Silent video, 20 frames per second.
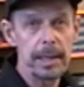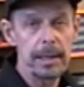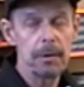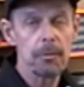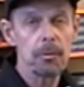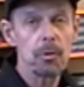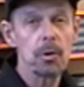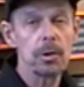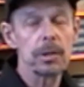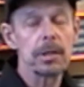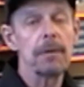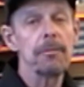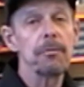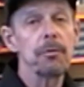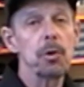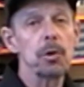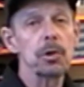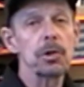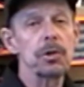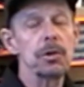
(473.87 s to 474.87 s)
Of course, I'm
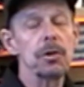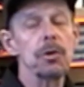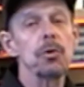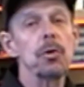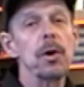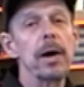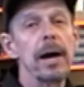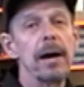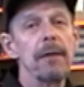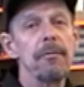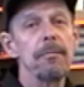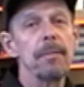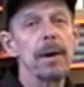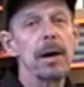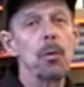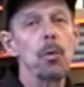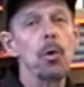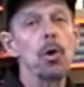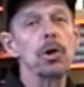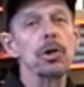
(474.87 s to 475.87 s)
fortunate to have
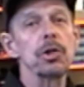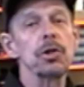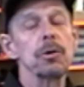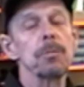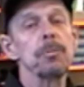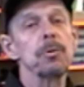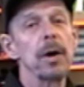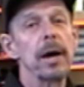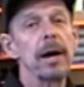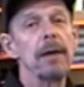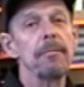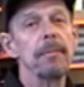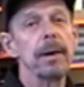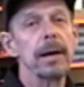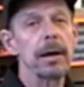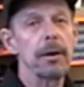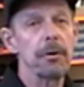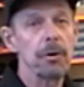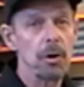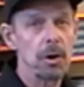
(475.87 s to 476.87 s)
my workshop, to have my
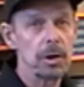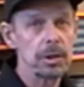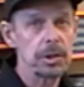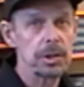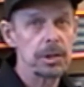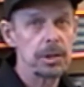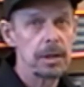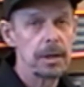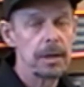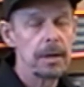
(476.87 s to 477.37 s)
garage,